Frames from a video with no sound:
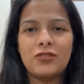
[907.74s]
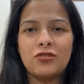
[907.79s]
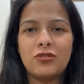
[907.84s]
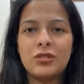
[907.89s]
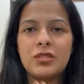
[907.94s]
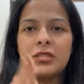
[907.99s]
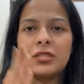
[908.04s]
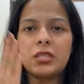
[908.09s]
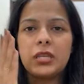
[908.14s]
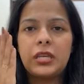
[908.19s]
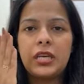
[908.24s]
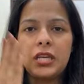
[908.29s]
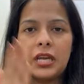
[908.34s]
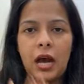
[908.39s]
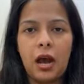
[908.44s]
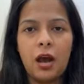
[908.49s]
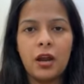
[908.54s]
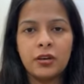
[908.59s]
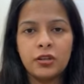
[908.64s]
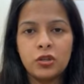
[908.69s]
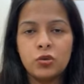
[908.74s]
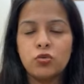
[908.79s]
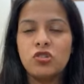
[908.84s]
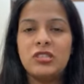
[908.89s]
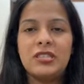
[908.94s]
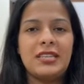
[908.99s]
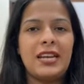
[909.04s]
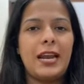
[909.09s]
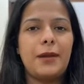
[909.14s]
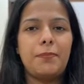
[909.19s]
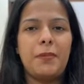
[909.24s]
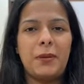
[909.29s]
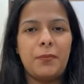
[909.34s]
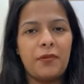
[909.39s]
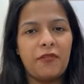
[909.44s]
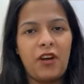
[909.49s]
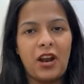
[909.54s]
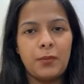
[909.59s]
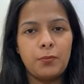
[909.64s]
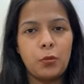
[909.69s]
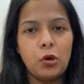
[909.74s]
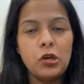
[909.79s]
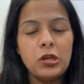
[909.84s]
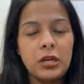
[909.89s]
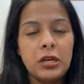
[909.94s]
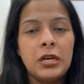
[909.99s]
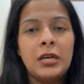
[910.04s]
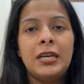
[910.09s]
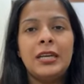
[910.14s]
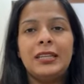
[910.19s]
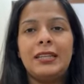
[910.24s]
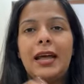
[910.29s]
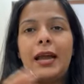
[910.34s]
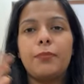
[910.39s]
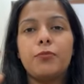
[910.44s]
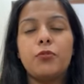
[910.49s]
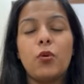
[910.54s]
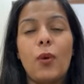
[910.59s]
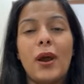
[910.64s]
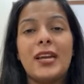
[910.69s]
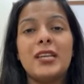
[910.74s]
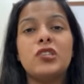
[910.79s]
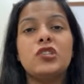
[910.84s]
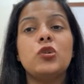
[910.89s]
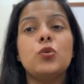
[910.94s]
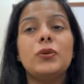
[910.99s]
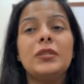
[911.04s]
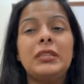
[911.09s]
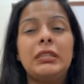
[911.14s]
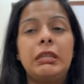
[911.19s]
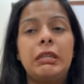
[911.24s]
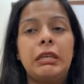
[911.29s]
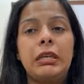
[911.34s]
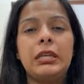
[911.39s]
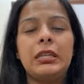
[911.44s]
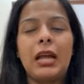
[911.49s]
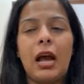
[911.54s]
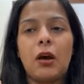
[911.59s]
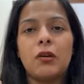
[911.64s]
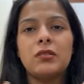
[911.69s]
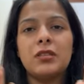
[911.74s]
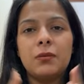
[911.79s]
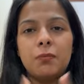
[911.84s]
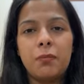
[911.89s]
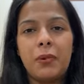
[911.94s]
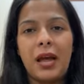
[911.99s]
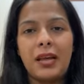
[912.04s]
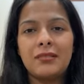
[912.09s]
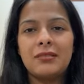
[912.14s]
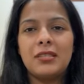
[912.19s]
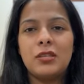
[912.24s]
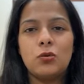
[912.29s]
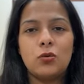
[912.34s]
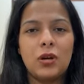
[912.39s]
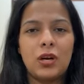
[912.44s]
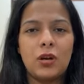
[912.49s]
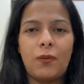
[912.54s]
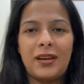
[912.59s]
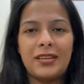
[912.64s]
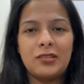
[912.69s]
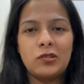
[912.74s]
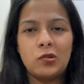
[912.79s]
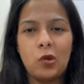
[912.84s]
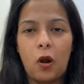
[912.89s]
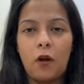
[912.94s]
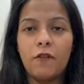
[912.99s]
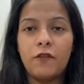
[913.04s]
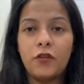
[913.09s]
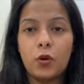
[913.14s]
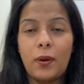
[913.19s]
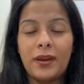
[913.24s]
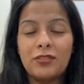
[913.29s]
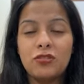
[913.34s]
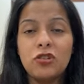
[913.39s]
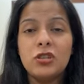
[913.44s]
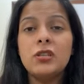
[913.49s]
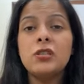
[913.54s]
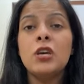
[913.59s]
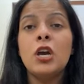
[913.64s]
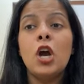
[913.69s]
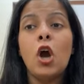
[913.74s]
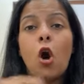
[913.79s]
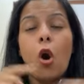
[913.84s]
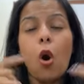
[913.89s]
questions in our UGC NET Paper 1 book that provides you with 3000 plus unit-wise solved questions.